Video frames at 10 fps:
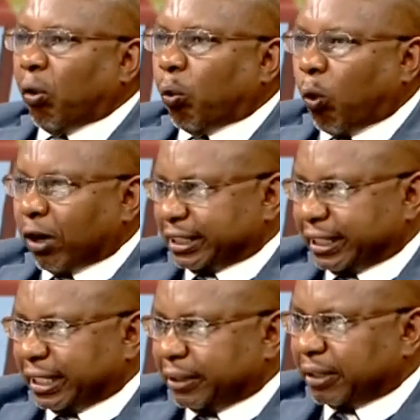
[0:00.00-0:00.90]

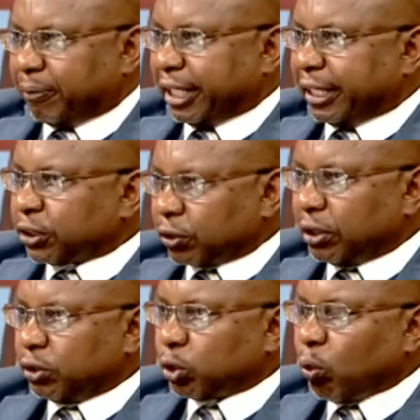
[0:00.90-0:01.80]
What can be the
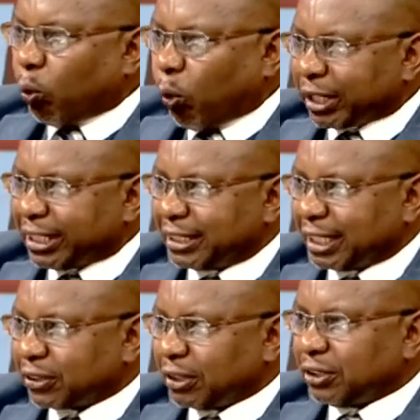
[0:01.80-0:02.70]
solution? What is
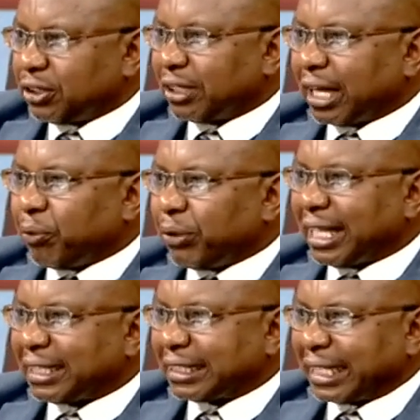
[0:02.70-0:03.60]
the solution? And we
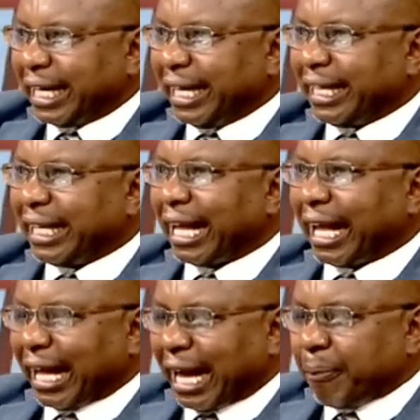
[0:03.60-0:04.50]
are saying
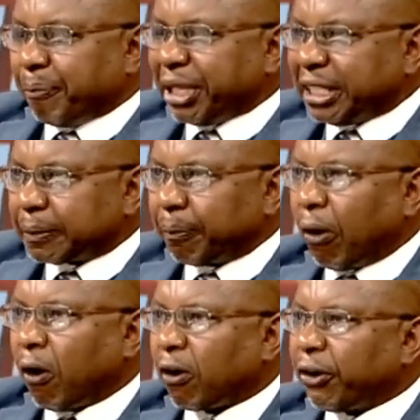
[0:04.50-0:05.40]
a
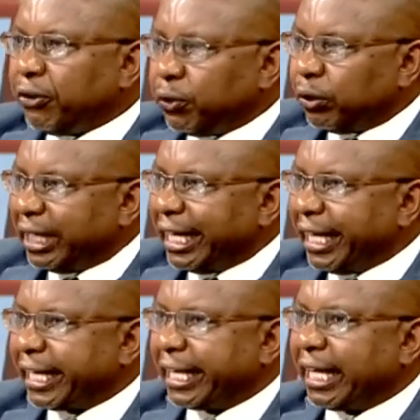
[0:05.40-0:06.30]
bespoke,
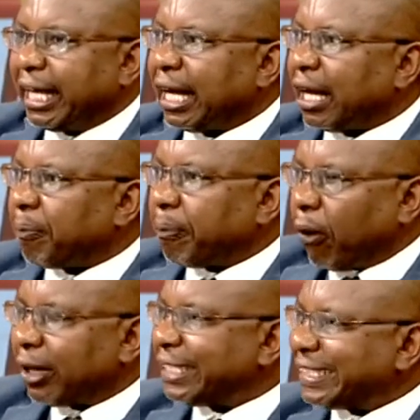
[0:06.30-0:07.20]
unique
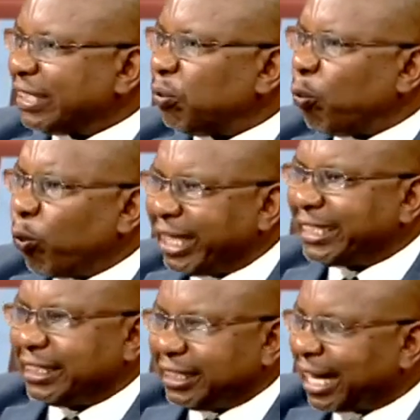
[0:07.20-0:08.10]
policy
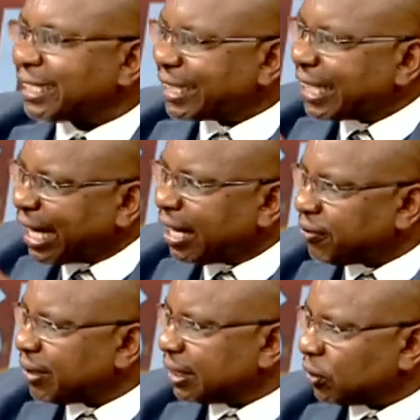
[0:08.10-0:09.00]
which just
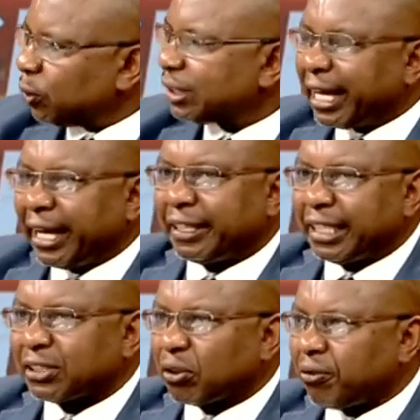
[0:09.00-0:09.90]
covers those
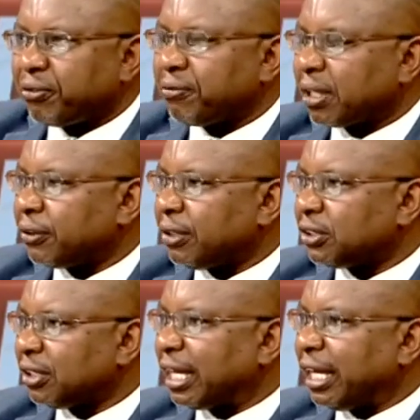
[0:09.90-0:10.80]
areas of
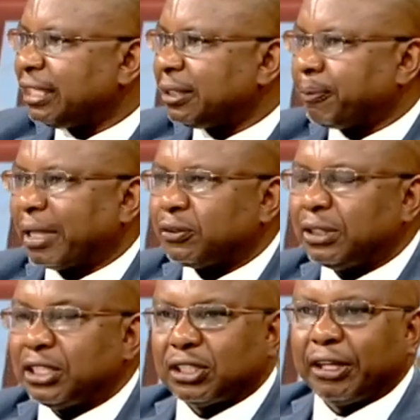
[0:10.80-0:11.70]
evacuation and
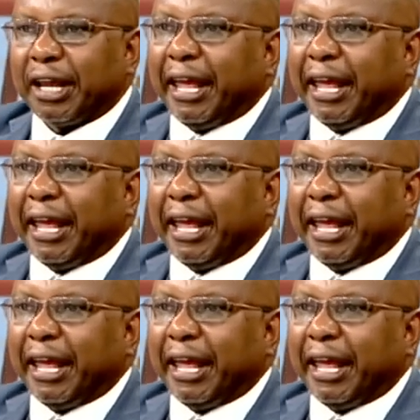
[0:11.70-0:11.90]
repatriation.